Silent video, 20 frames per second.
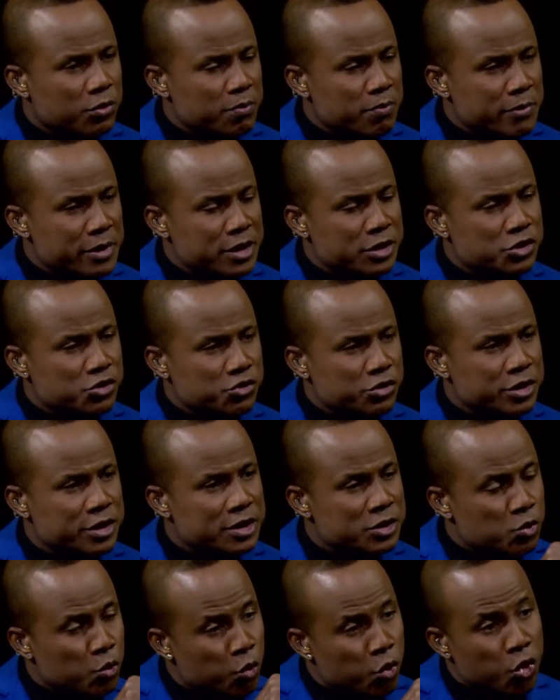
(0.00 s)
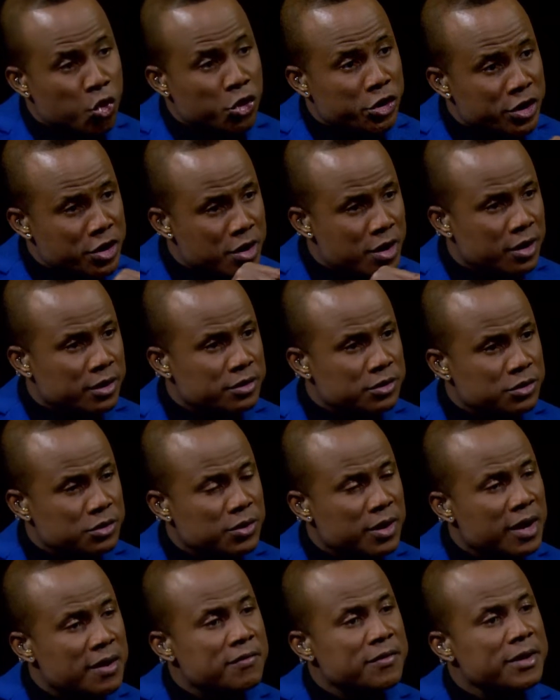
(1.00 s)
ministry is working on
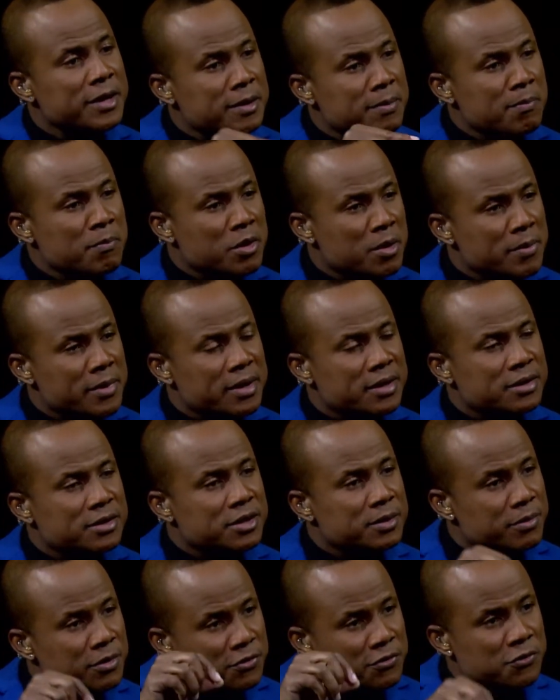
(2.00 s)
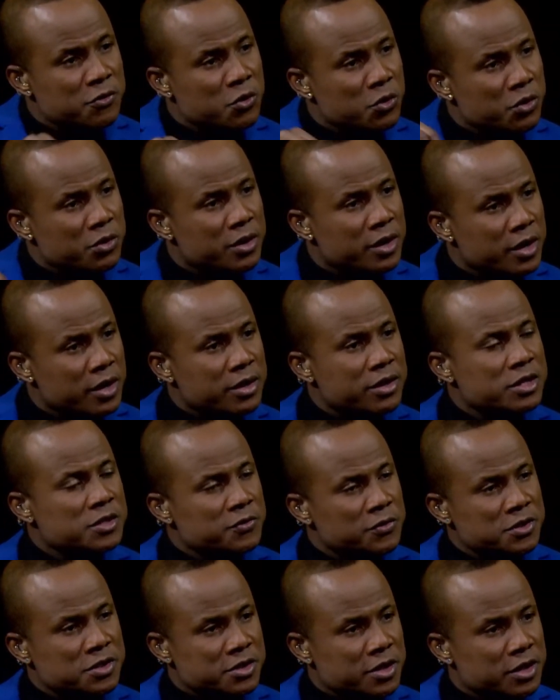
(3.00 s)
to have implemented before this
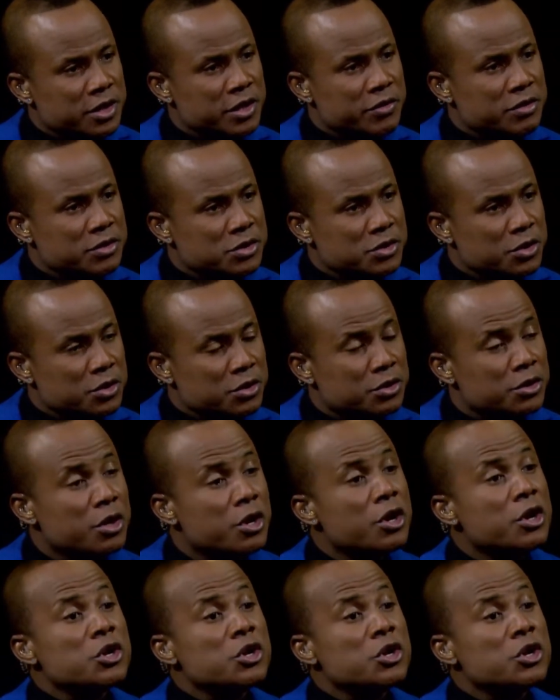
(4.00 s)
fiscal year is done